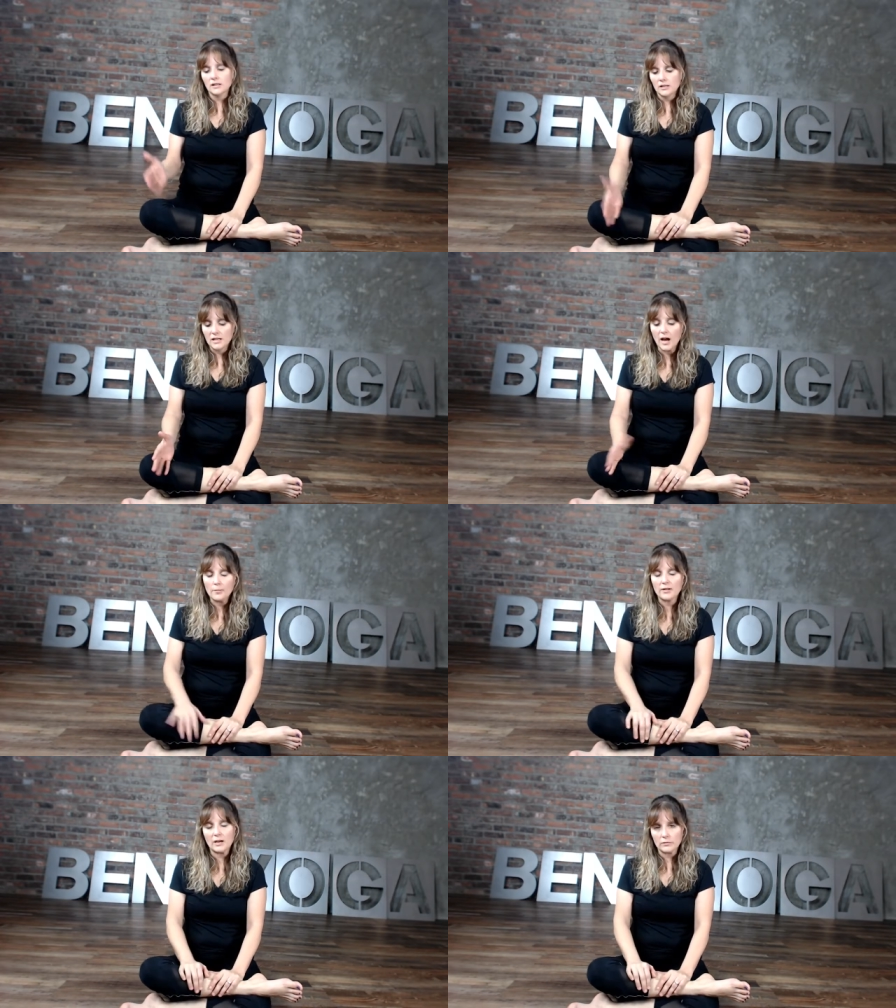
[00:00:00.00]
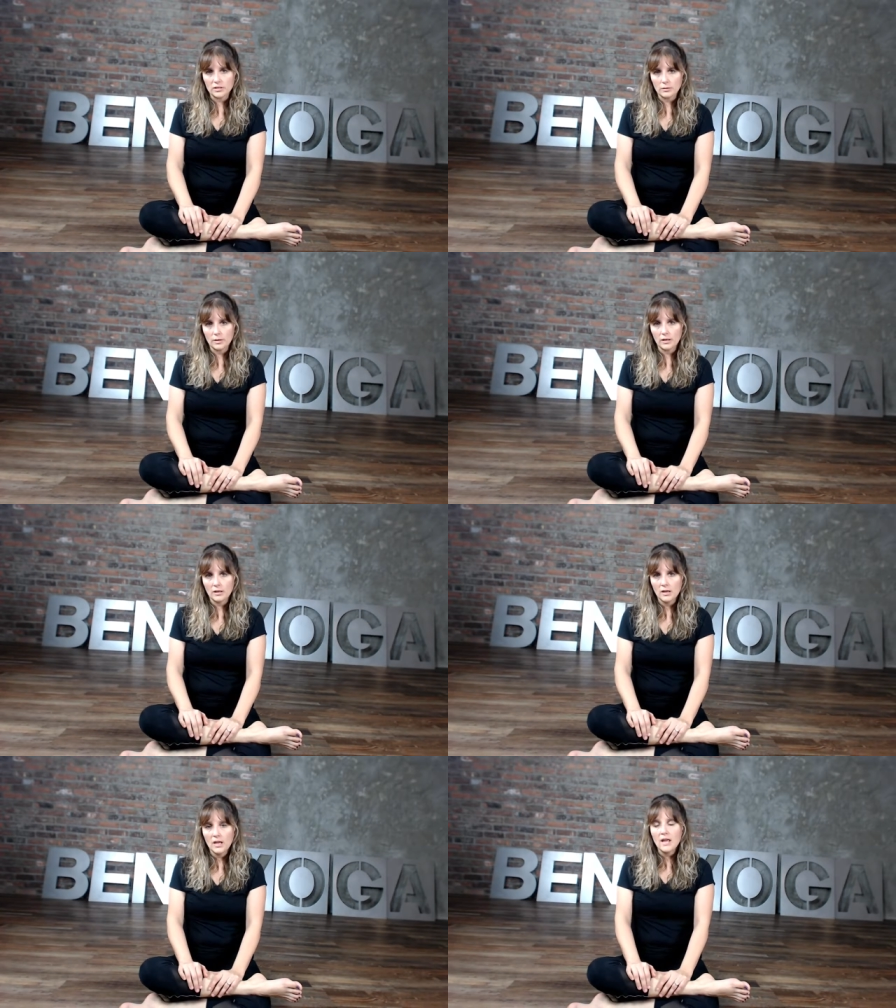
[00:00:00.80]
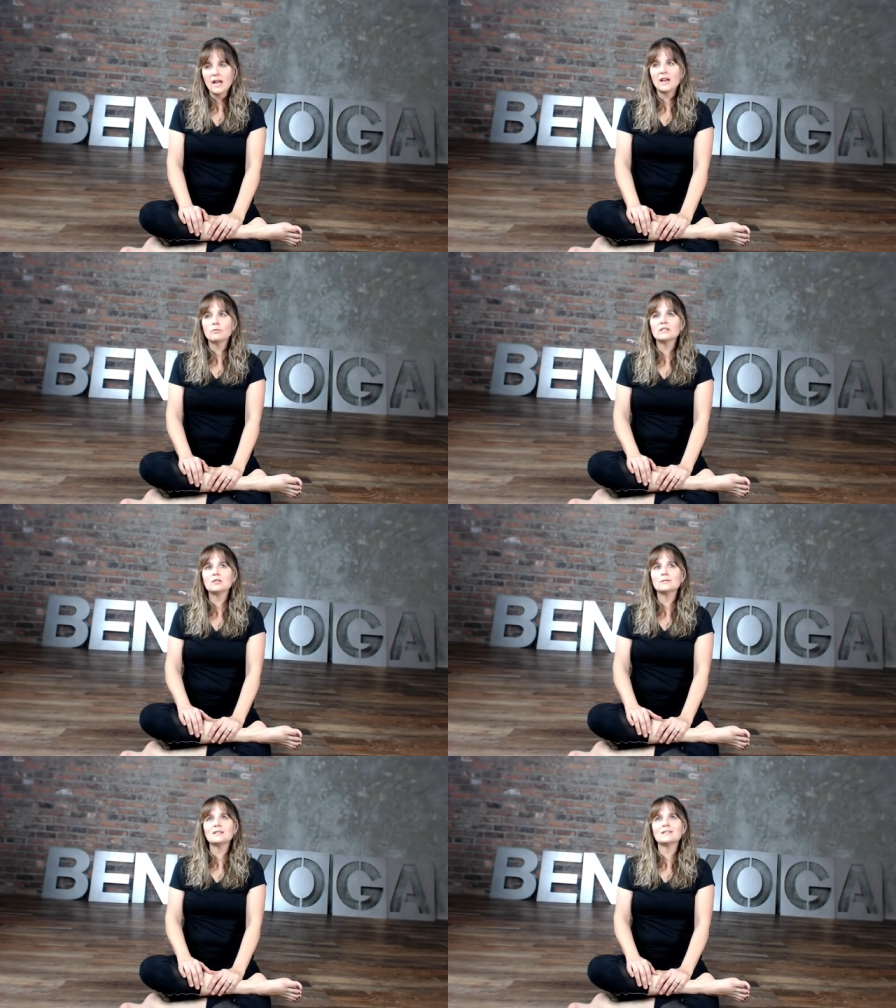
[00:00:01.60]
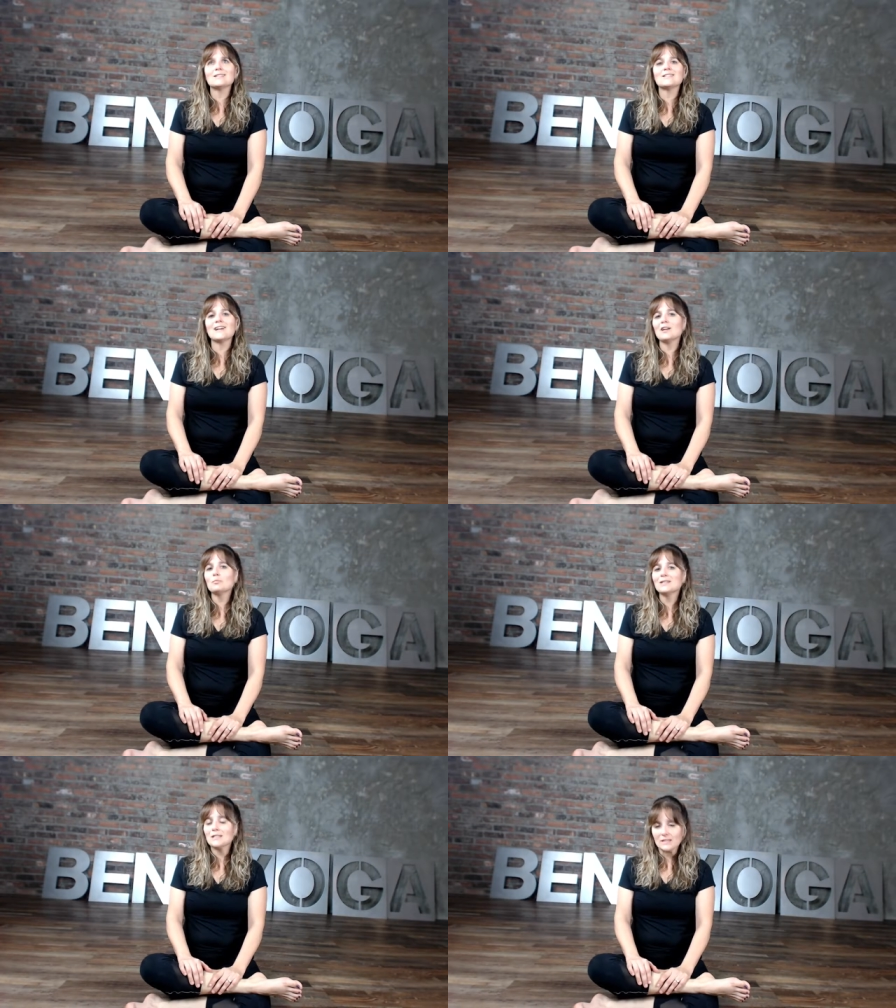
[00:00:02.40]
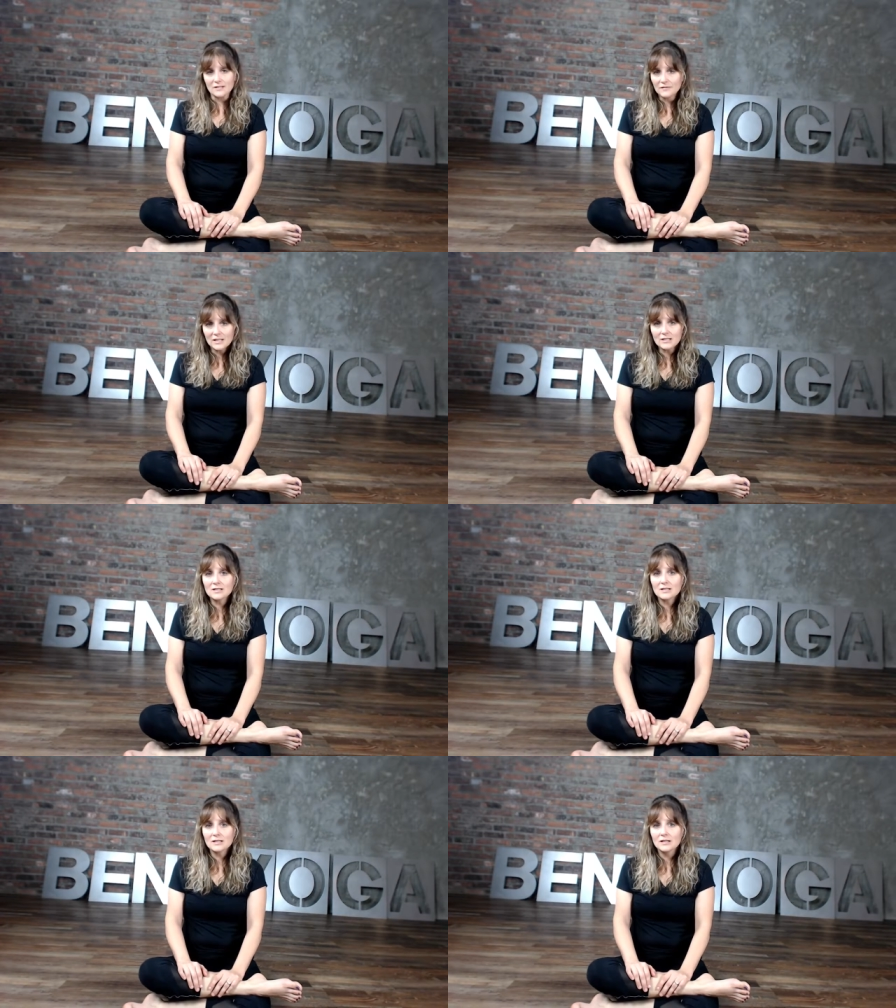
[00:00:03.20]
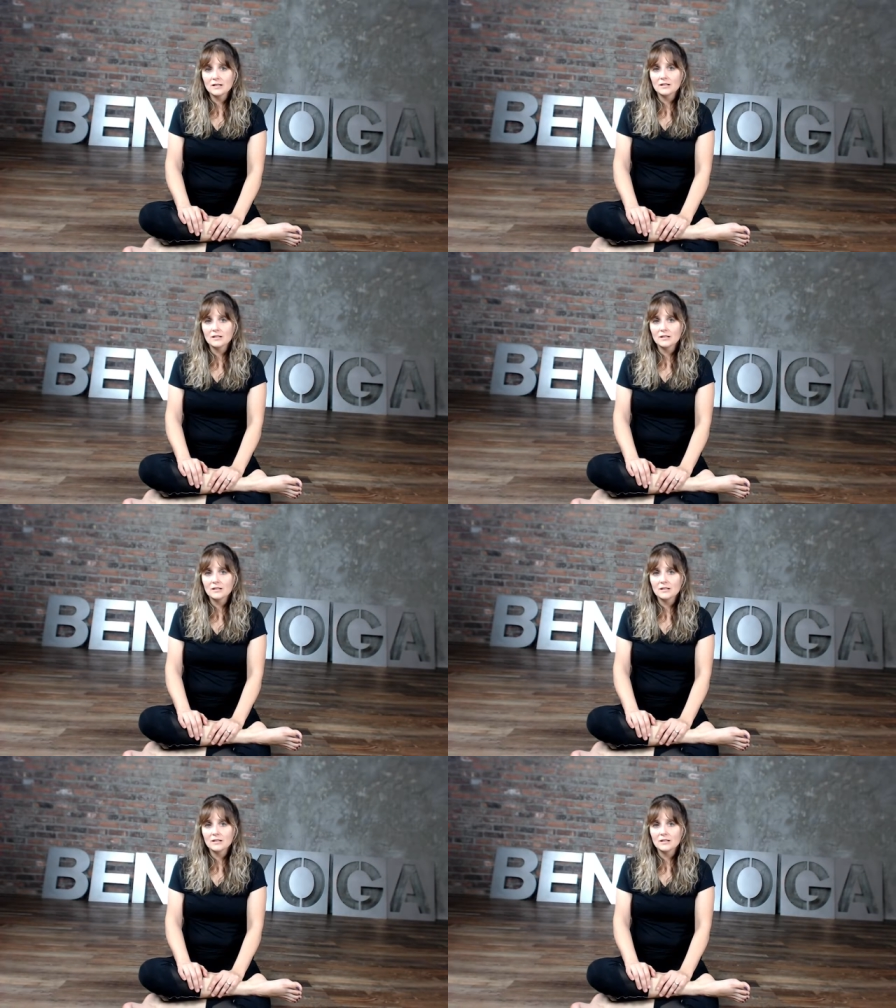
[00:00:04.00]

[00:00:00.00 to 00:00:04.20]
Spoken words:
Yama that we're doing. And what this one is non-possessiveness,